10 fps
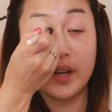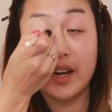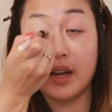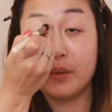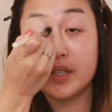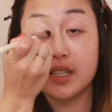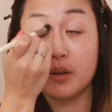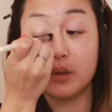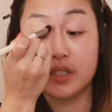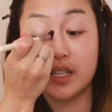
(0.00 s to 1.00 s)
When I was in
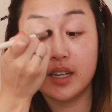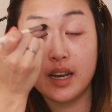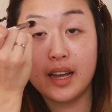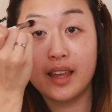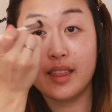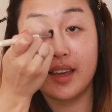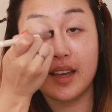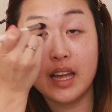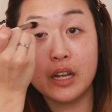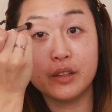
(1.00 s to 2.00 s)
Ulta, I like
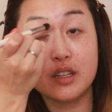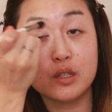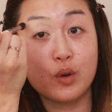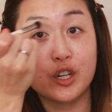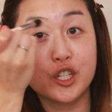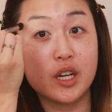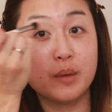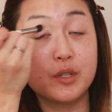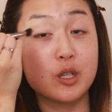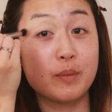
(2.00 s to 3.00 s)
held the swatch
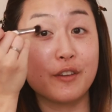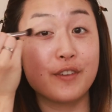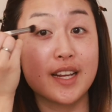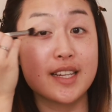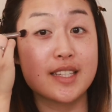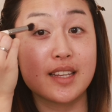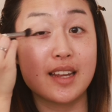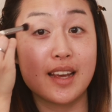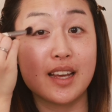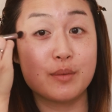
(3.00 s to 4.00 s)
up to my face
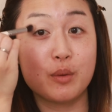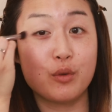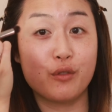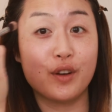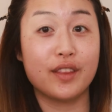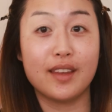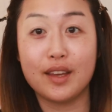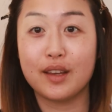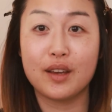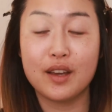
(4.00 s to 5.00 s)
and I asked my boyfriend,
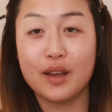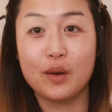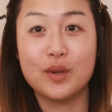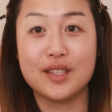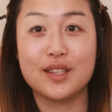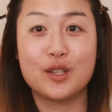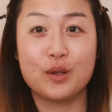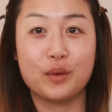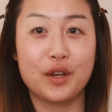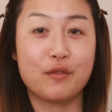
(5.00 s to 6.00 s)
like, was this
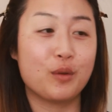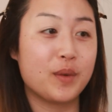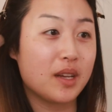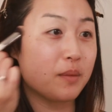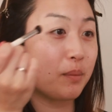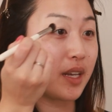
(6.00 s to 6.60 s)
too light for me?